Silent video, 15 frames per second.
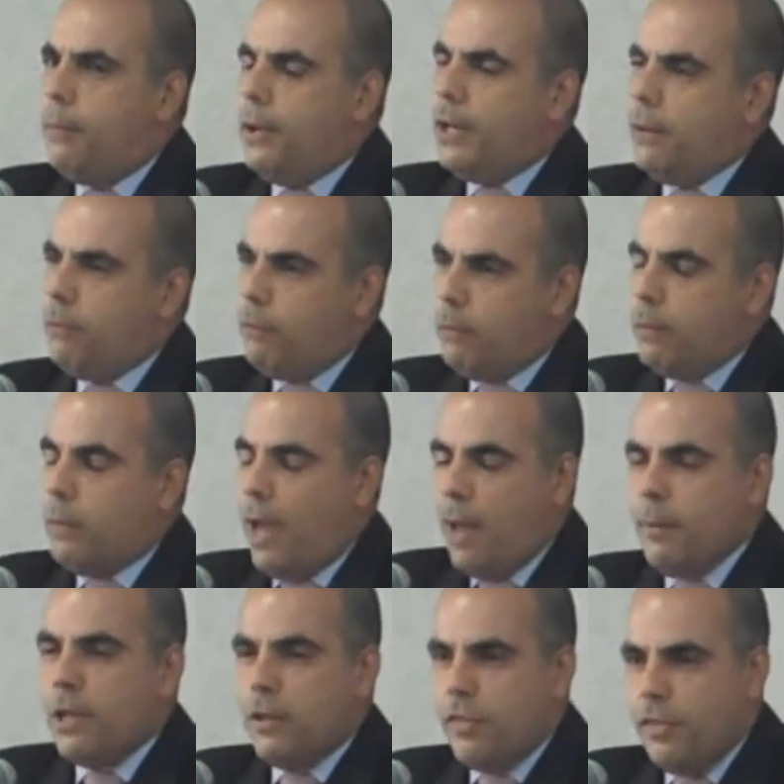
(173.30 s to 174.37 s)
But it
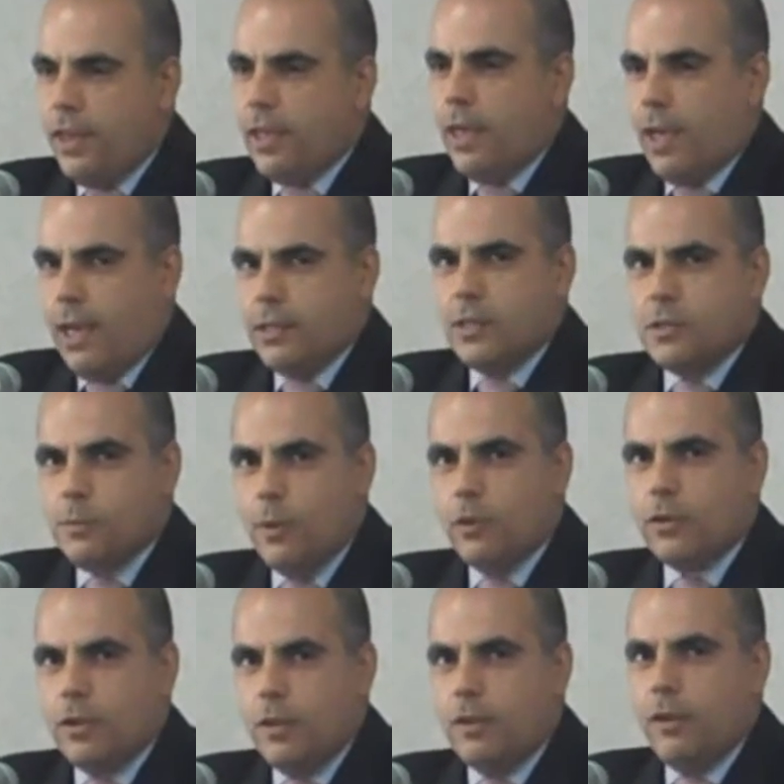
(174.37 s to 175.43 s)
got me to thinking, as I
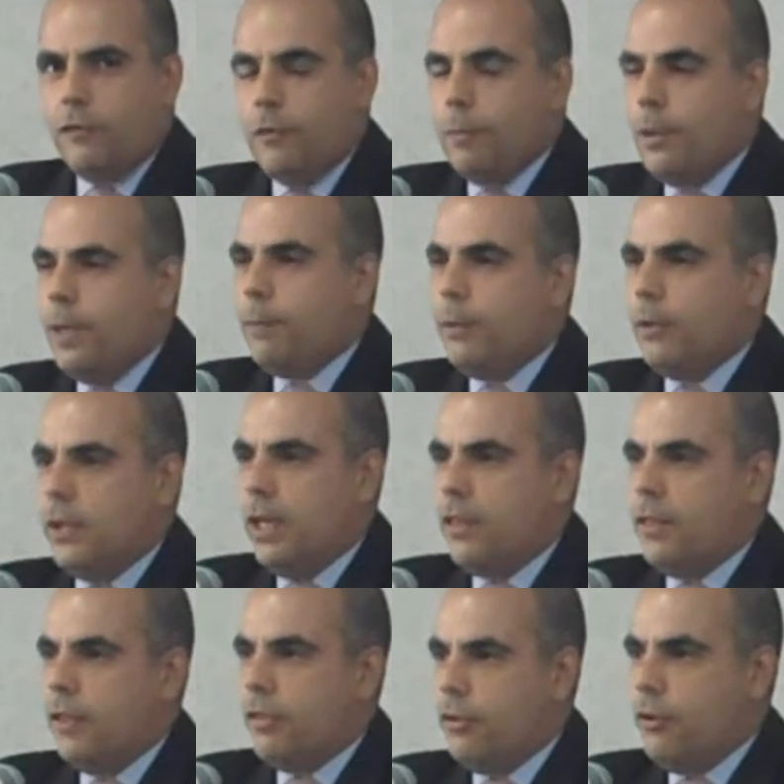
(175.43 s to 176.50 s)
spoke to the different people
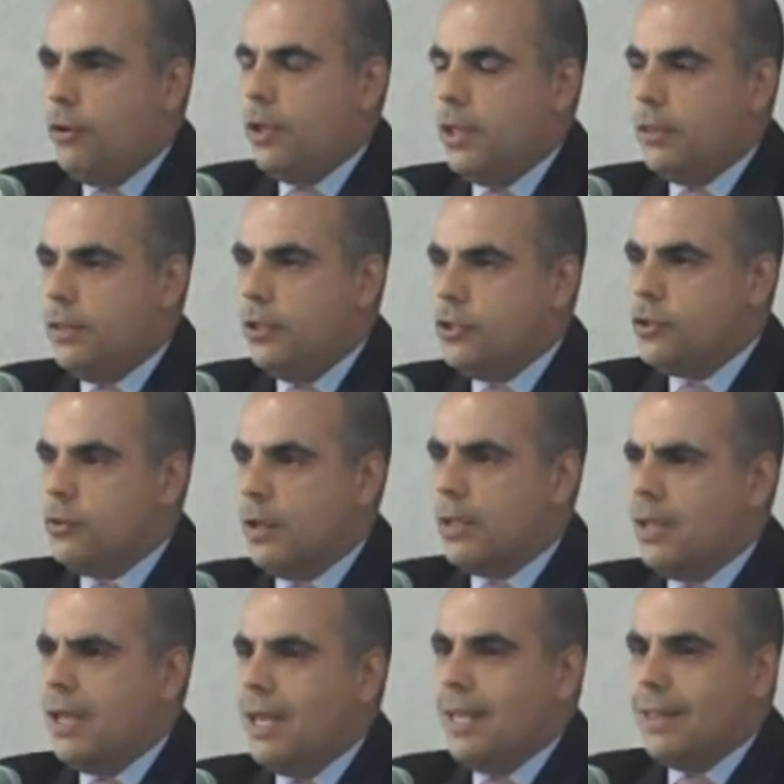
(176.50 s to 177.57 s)
in the 30th District,
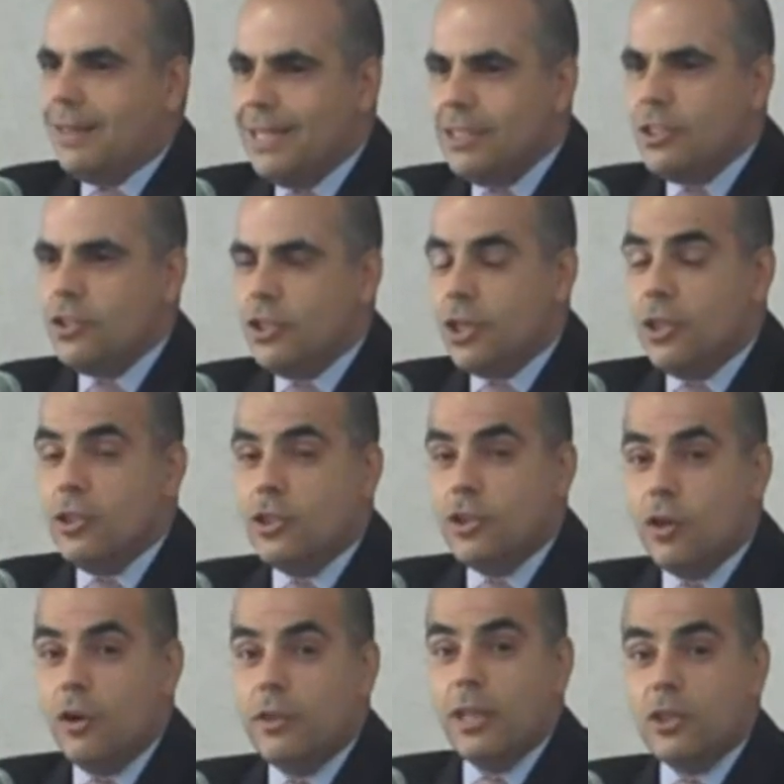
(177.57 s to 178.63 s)
this is a
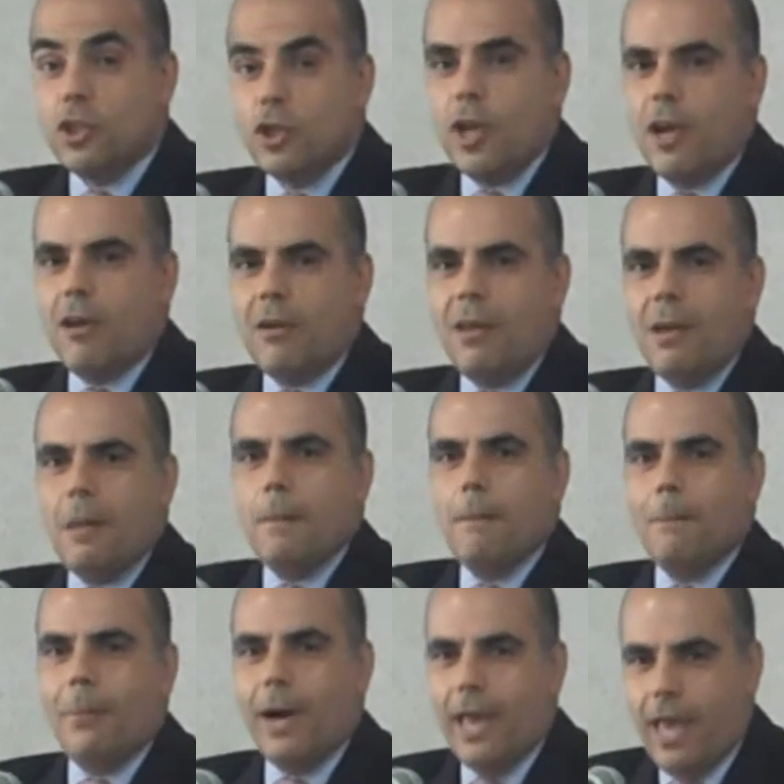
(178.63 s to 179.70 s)
concern that's shared
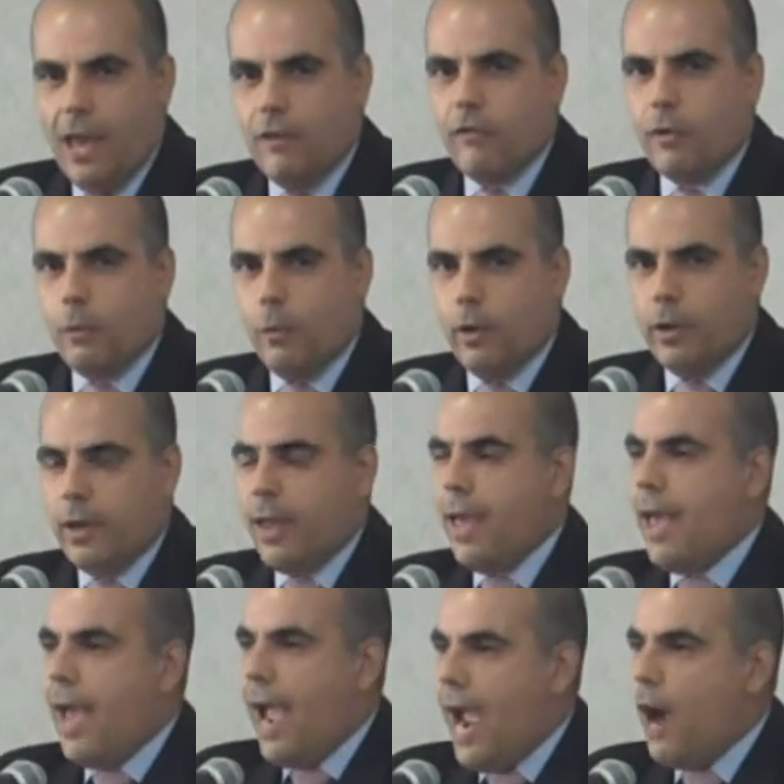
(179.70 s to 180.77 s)
by everyone.
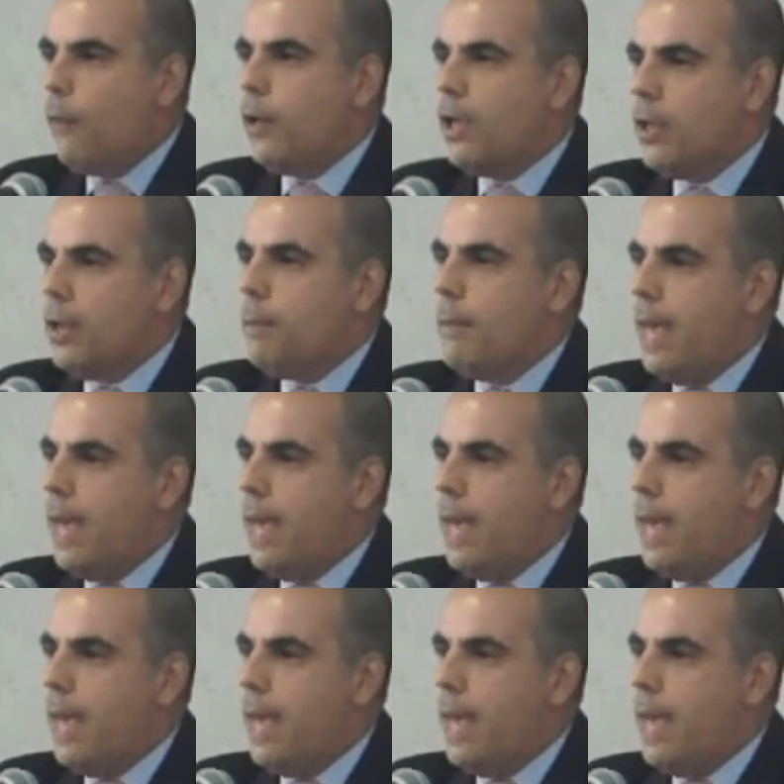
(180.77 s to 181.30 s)
How are we going to